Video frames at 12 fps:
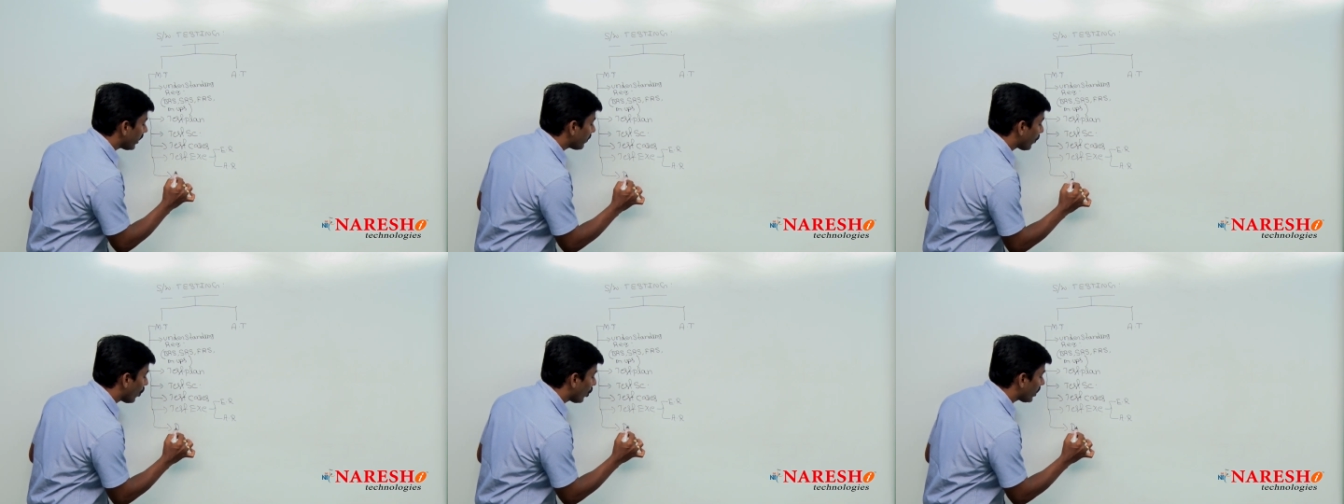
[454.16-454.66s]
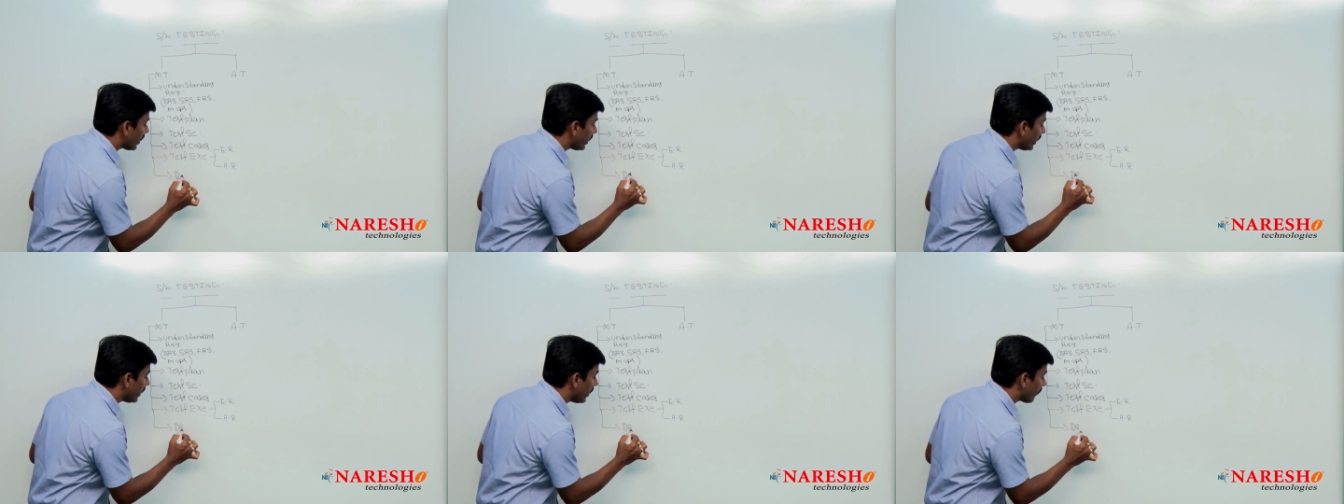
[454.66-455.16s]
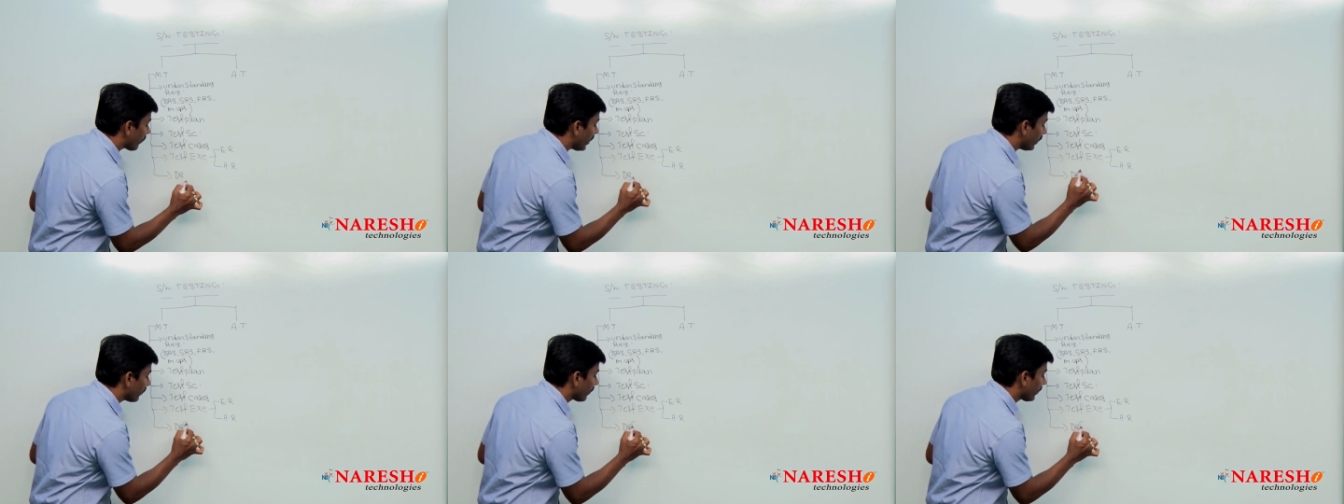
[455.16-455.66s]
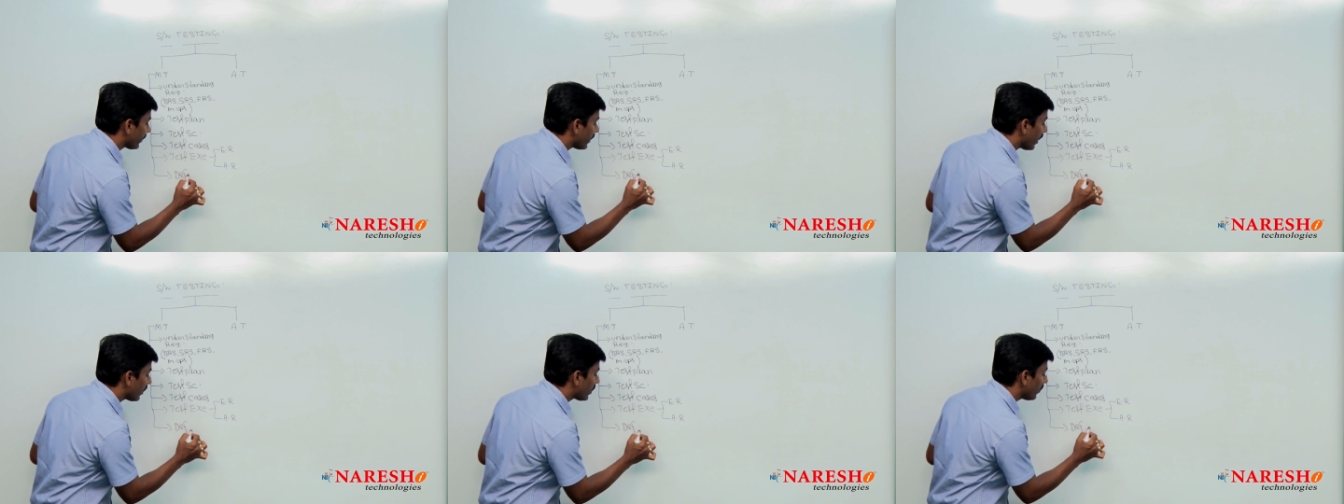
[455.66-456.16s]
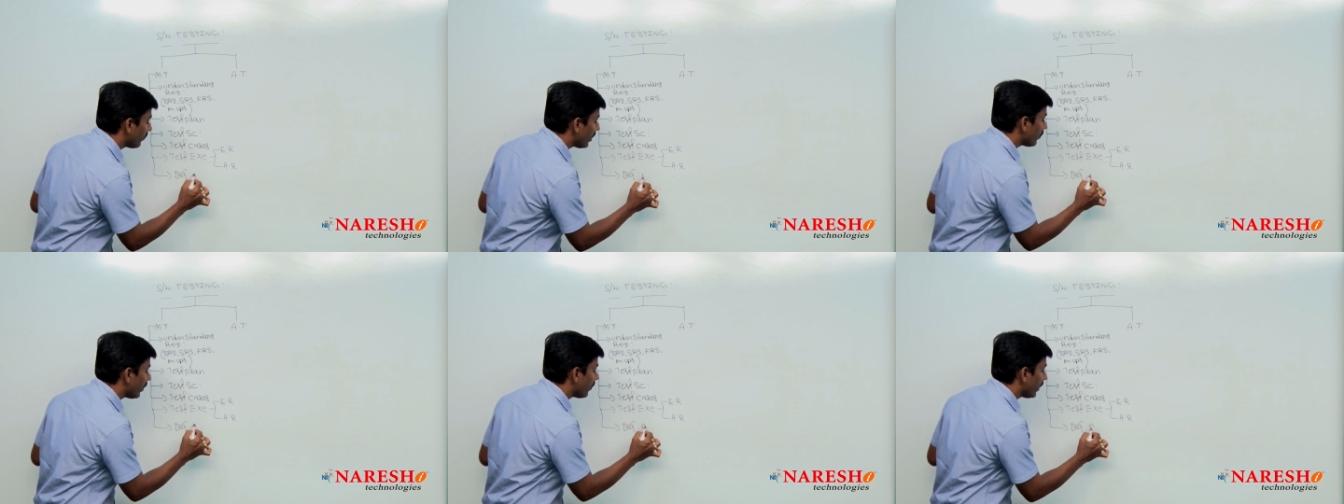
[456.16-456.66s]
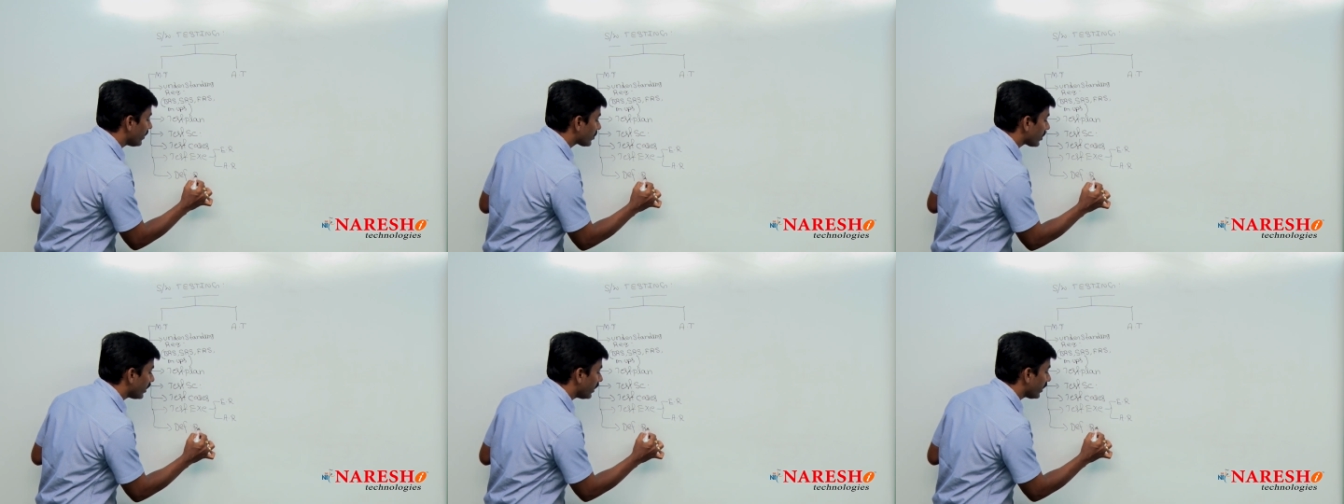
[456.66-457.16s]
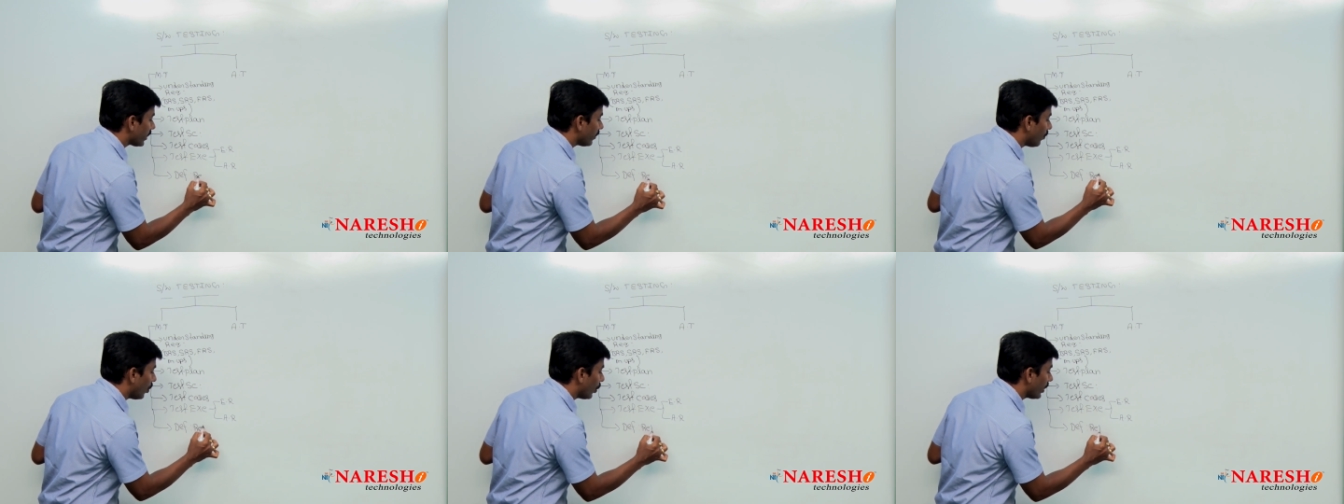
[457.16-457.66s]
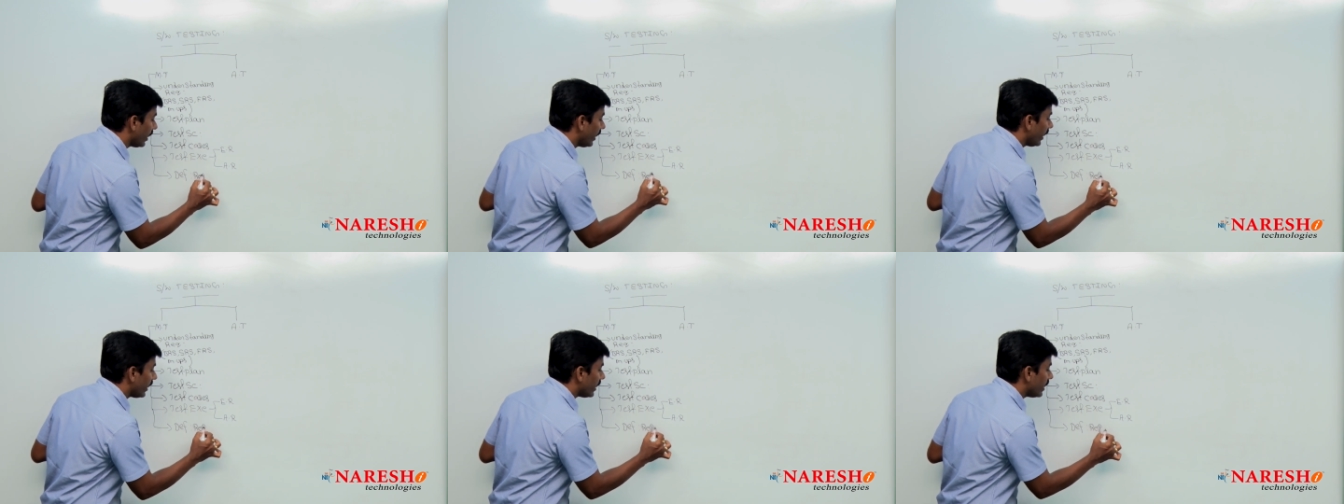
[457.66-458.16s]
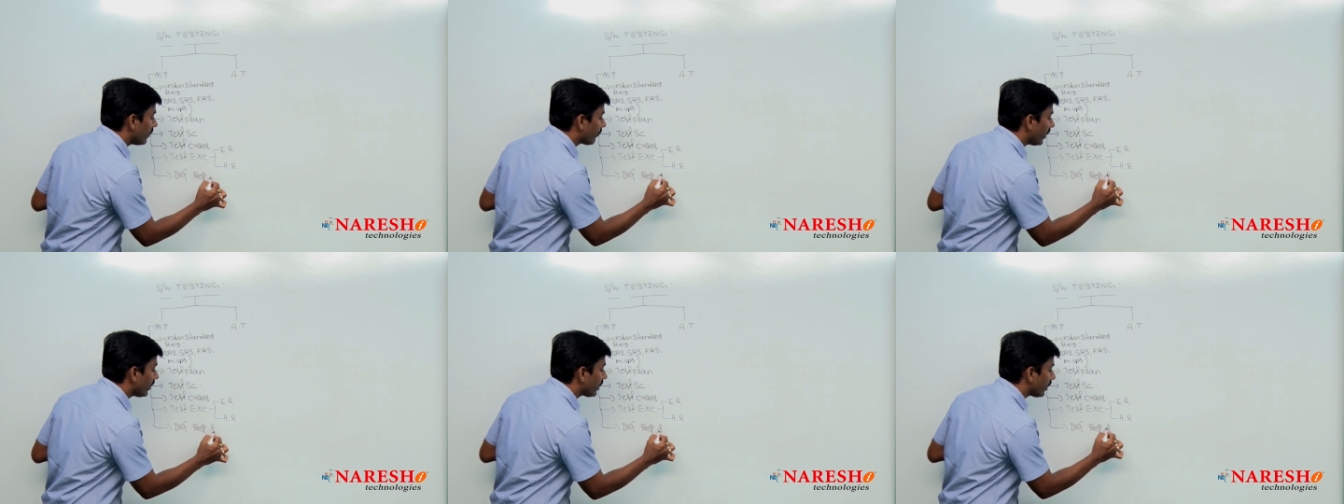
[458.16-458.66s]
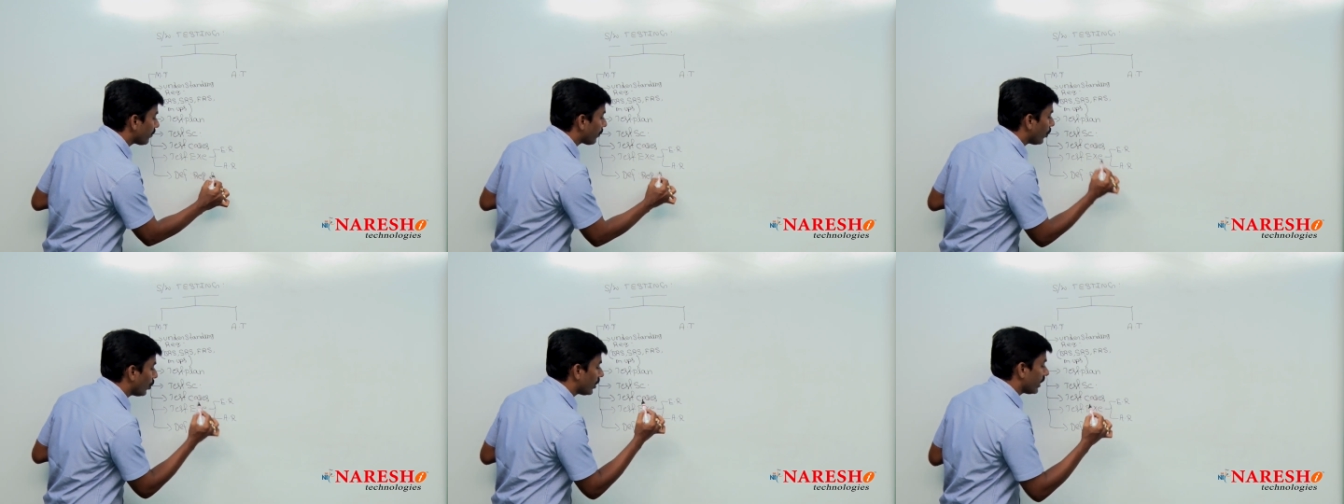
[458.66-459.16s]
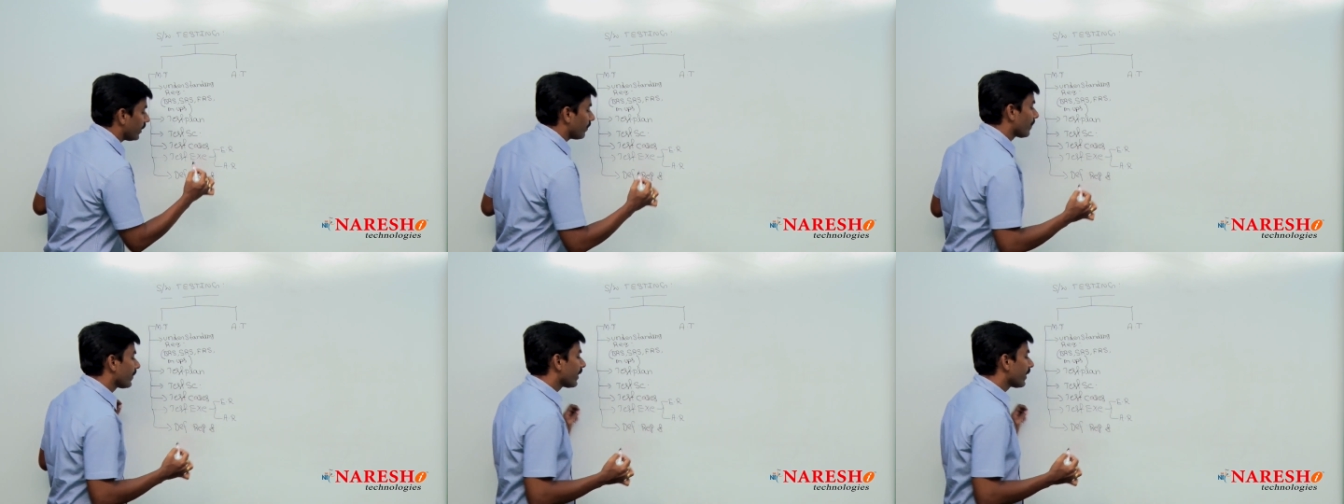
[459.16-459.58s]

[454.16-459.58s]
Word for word: report and a defect that we will be mentioning about defect reporting.